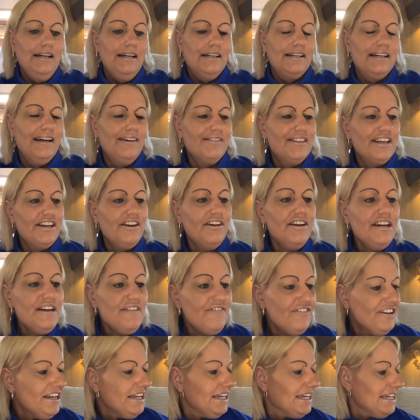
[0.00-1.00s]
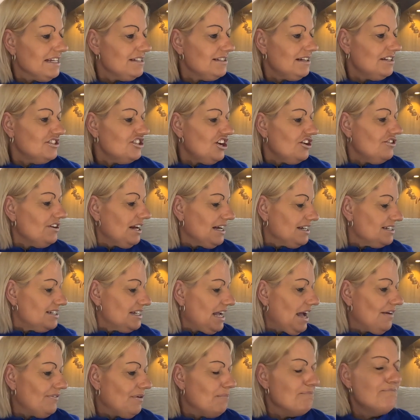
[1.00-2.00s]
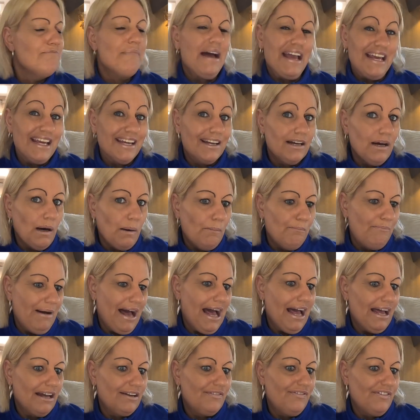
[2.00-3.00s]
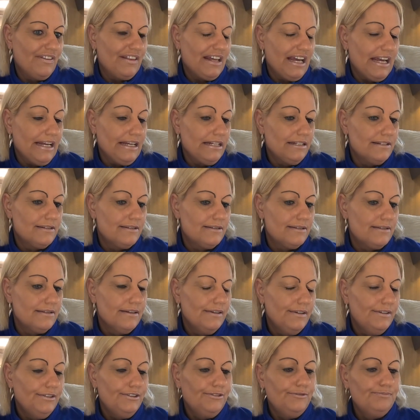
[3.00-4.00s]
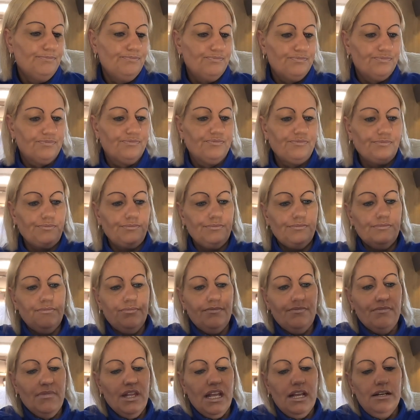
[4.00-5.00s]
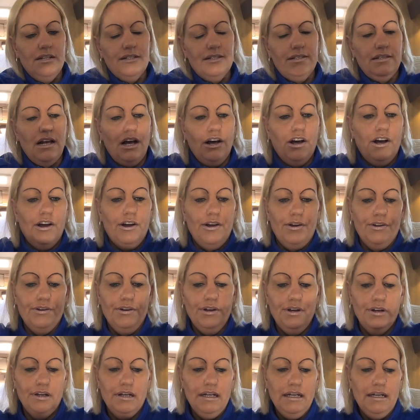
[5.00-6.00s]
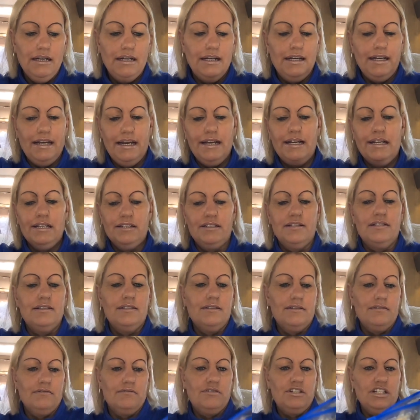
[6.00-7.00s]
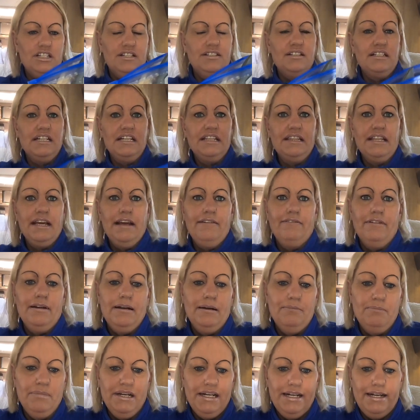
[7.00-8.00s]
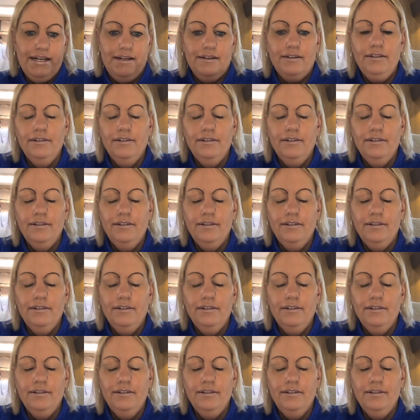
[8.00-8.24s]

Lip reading: Now the only thing is I don't actually have a makeup bag for these. So it is just in there in a minute.